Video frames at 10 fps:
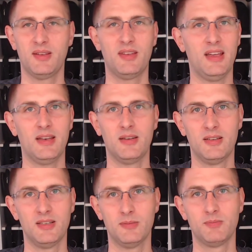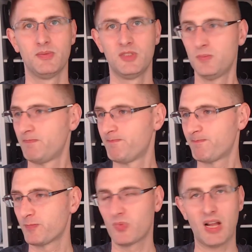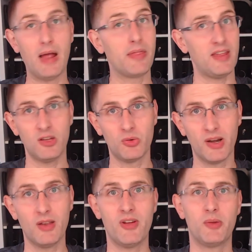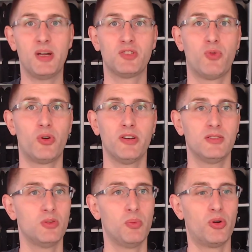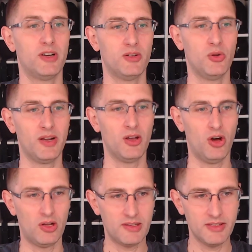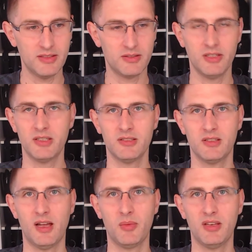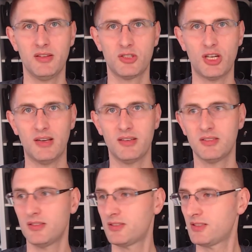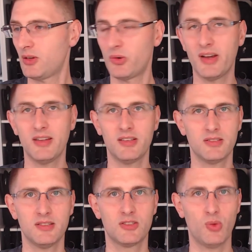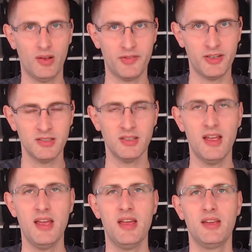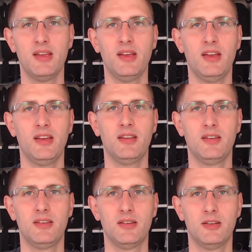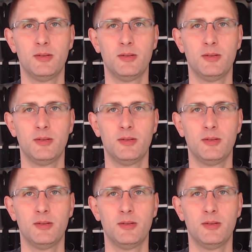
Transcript: then I thank you really very much for the support during all these years. I mean, this channel is already here since 12 years. And